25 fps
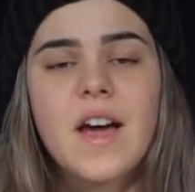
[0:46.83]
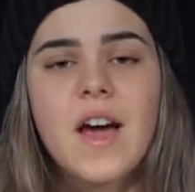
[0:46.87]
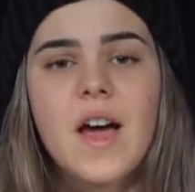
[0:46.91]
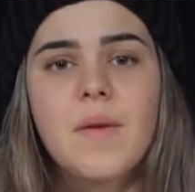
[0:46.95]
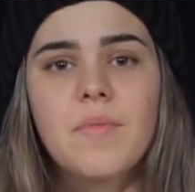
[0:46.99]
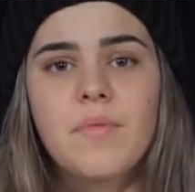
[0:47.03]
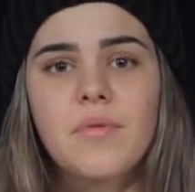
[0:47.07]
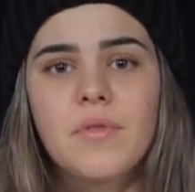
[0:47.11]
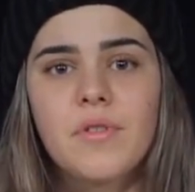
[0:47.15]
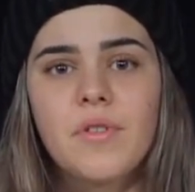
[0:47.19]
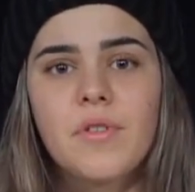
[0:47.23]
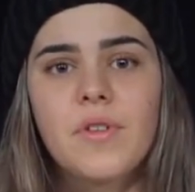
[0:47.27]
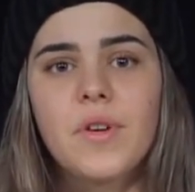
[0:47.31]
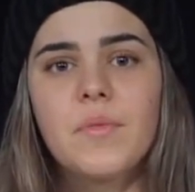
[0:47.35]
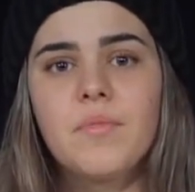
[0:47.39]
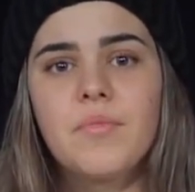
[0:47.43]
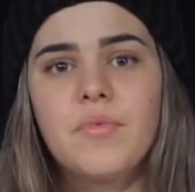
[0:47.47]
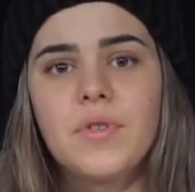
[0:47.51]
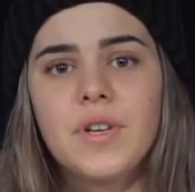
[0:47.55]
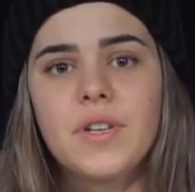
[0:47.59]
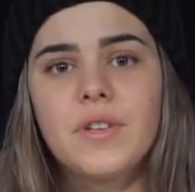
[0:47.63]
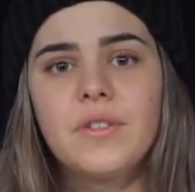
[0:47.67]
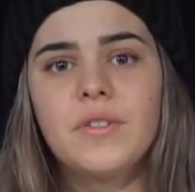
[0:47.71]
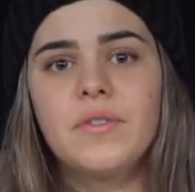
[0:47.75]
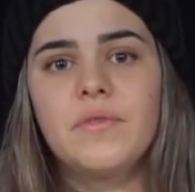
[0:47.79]
I put on a
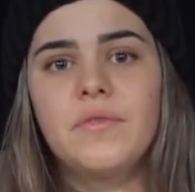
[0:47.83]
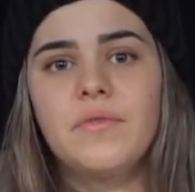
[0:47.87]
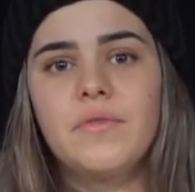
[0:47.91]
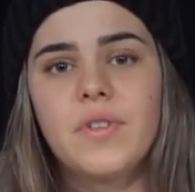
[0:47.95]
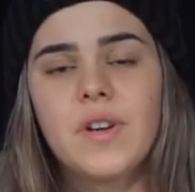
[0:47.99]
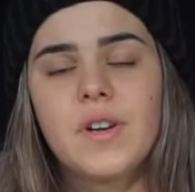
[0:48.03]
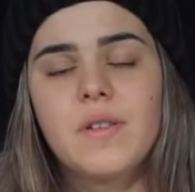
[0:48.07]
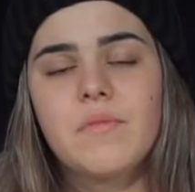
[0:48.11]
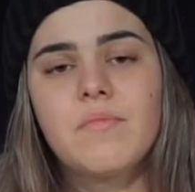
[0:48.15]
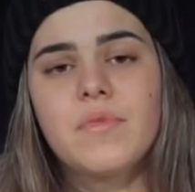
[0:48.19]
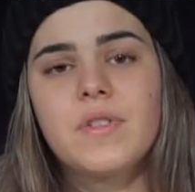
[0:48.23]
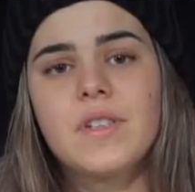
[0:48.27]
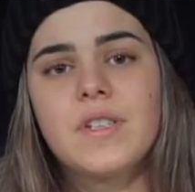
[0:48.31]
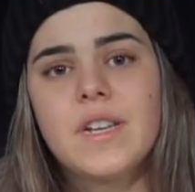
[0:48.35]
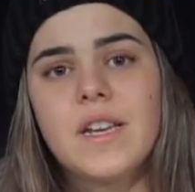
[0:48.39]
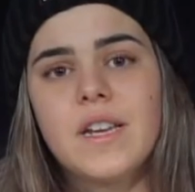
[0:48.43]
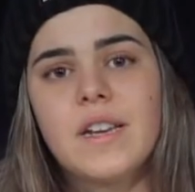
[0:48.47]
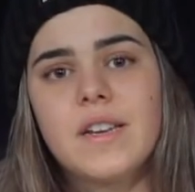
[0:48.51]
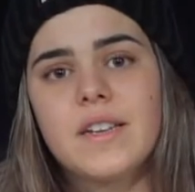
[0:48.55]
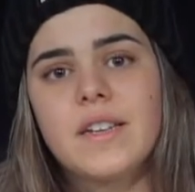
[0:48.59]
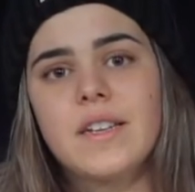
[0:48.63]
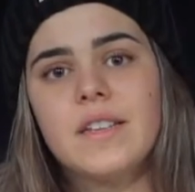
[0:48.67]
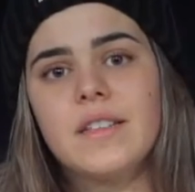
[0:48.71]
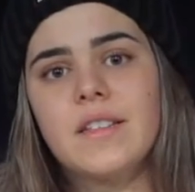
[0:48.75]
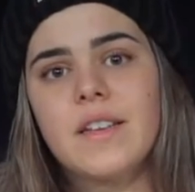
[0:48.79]
pretty good front
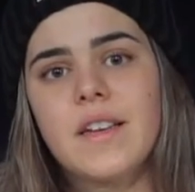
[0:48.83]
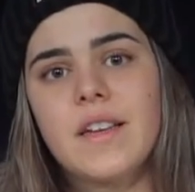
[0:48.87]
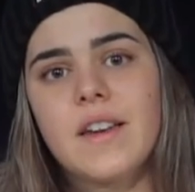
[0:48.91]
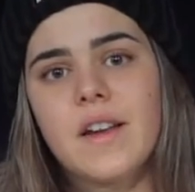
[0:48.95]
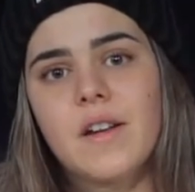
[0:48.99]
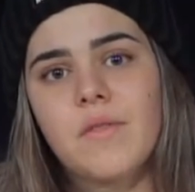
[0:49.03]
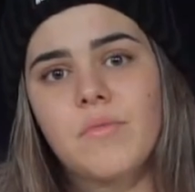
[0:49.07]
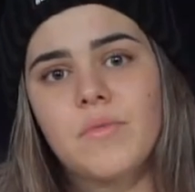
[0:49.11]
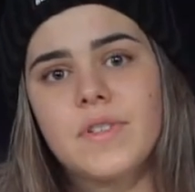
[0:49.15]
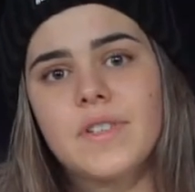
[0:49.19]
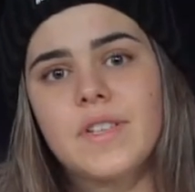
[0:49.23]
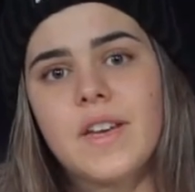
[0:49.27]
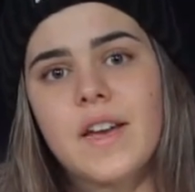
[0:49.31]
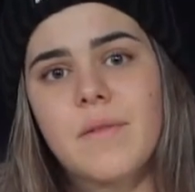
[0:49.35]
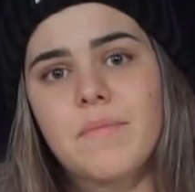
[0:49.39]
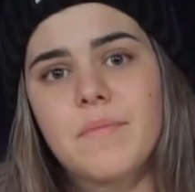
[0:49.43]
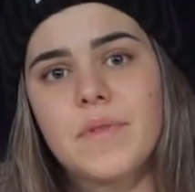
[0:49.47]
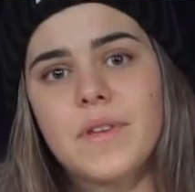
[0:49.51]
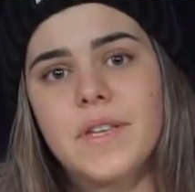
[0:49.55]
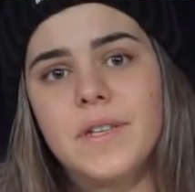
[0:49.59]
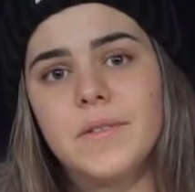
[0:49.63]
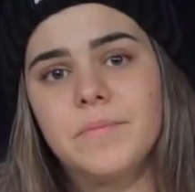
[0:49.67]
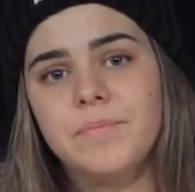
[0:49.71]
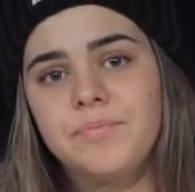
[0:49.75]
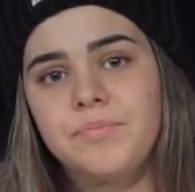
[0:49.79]
pretending that I was
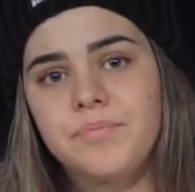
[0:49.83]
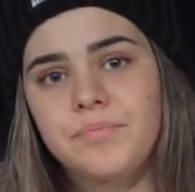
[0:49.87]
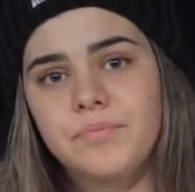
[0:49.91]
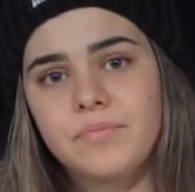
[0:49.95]
happy.